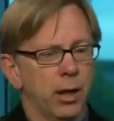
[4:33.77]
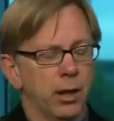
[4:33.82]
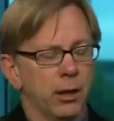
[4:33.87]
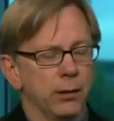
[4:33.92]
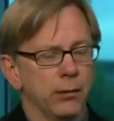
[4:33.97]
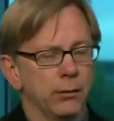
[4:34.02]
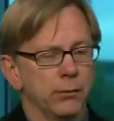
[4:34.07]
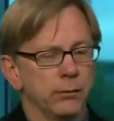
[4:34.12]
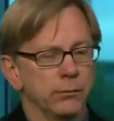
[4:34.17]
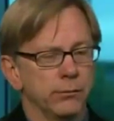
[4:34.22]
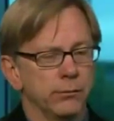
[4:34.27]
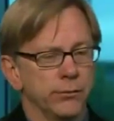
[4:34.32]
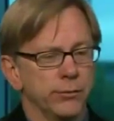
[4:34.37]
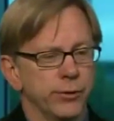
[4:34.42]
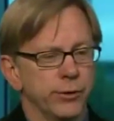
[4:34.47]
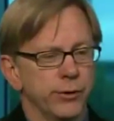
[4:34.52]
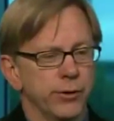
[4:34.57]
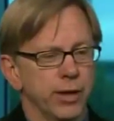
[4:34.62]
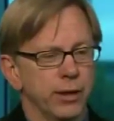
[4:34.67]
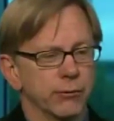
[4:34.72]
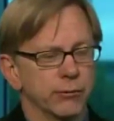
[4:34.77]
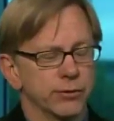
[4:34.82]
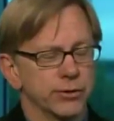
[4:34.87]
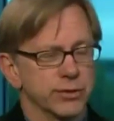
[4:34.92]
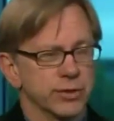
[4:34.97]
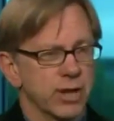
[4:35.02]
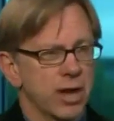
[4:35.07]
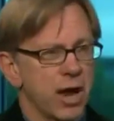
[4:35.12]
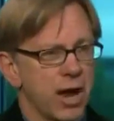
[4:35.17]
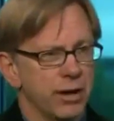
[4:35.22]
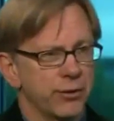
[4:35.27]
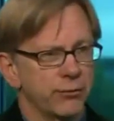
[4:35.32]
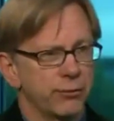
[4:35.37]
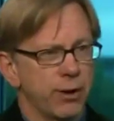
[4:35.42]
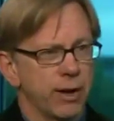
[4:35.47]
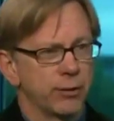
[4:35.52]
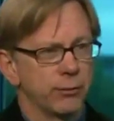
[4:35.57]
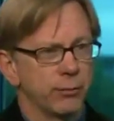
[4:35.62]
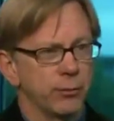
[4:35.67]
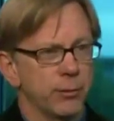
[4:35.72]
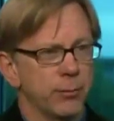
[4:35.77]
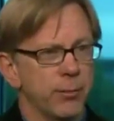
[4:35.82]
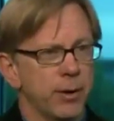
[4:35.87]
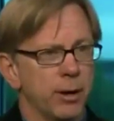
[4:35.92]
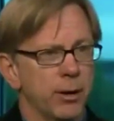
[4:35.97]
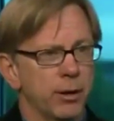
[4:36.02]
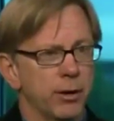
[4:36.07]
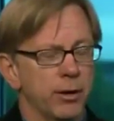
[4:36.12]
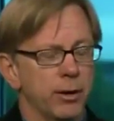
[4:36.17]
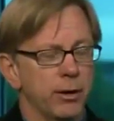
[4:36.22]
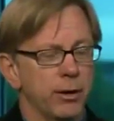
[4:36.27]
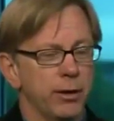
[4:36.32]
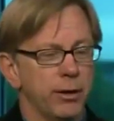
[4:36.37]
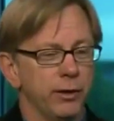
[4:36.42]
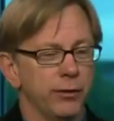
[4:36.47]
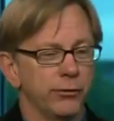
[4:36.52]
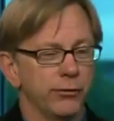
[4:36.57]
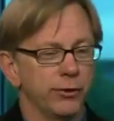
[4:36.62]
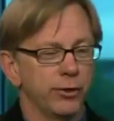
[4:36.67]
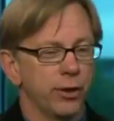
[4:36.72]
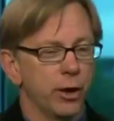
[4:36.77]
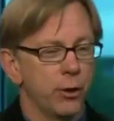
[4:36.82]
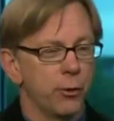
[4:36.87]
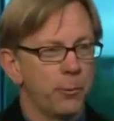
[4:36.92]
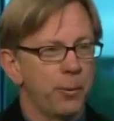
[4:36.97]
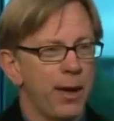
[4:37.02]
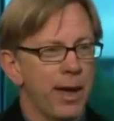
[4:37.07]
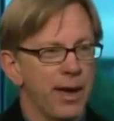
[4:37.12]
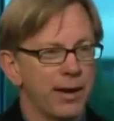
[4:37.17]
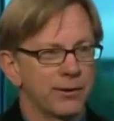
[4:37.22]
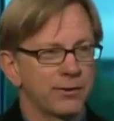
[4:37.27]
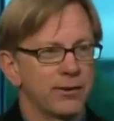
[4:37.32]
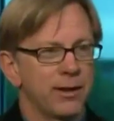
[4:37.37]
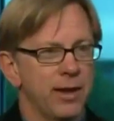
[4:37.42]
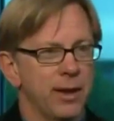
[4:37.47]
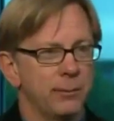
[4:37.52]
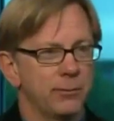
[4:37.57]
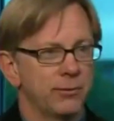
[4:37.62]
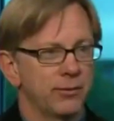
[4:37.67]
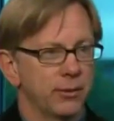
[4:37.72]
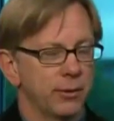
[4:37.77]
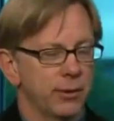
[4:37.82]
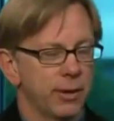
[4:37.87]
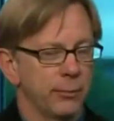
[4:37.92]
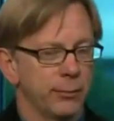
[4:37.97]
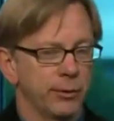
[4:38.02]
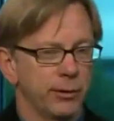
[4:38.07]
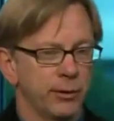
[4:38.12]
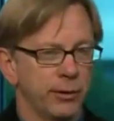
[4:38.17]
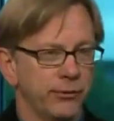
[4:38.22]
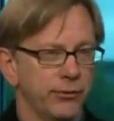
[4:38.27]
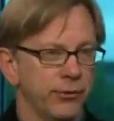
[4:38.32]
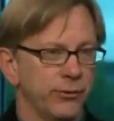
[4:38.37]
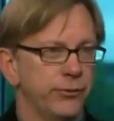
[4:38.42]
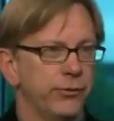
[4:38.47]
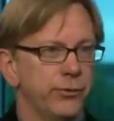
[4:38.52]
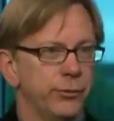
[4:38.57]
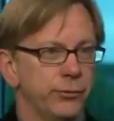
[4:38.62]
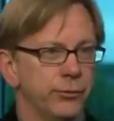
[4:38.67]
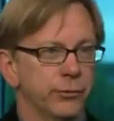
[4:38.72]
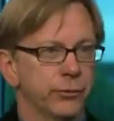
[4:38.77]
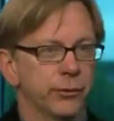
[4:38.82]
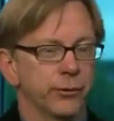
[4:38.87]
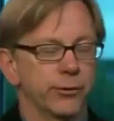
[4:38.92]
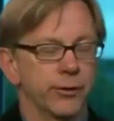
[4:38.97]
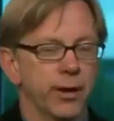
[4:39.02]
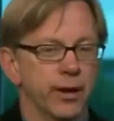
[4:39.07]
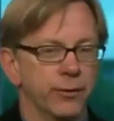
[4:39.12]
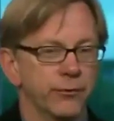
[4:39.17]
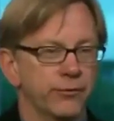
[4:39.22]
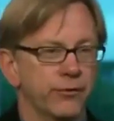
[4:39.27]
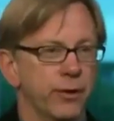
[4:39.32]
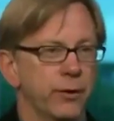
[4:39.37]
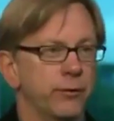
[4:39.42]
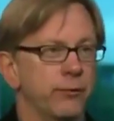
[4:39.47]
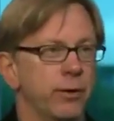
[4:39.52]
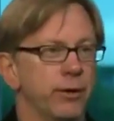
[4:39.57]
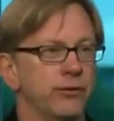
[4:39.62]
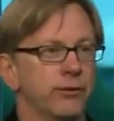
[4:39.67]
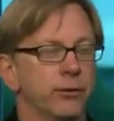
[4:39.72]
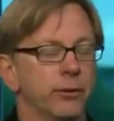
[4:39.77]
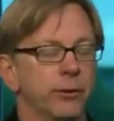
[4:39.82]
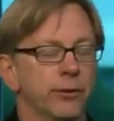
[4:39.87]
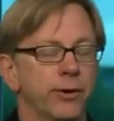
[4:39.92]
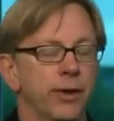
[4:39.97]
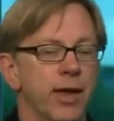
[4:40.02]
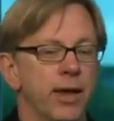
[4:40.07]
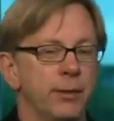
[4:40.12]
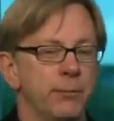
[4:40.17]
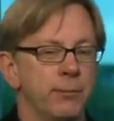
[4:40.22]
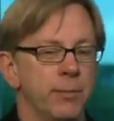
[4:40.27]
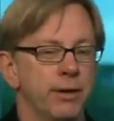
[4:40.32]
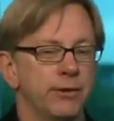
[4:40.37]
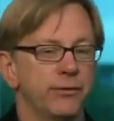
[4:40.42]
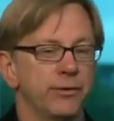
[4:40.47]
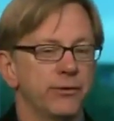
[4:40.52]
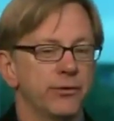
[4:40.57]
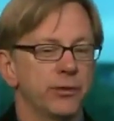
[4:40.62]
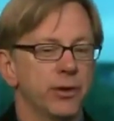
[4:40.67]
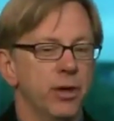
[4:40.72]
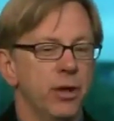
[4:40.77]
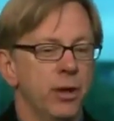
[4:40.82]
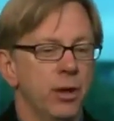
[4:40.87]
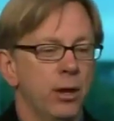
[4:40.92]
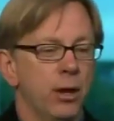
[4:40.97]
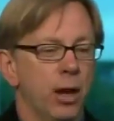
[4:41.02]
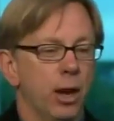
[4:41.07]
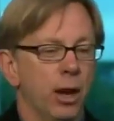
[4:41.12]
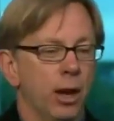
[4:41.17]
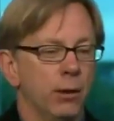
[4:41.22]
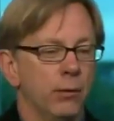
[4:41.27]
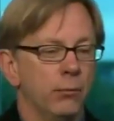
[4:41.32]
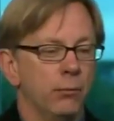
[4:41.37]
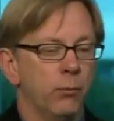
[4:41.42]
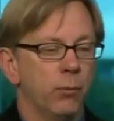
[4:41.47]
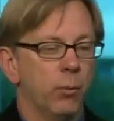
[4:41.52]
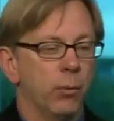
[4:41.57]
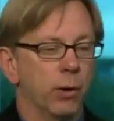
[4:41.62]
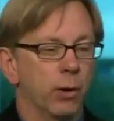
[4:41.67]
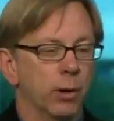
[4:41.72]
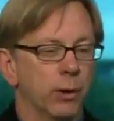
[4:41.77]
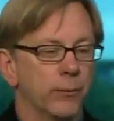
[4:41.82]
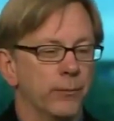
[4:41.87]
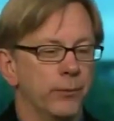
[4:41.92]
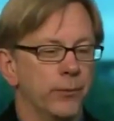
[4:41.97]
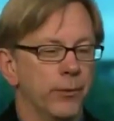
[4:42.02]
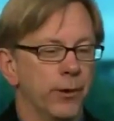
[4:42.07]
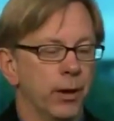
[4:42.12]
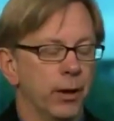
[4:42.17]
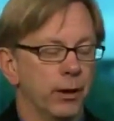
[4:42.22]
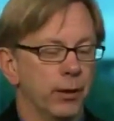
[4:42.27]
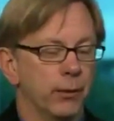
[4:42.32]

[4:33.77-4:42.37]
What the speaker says: Gingrich's contract with America, his GOPAC tapes that they would listen to learn how to fundraise and learn how to message, were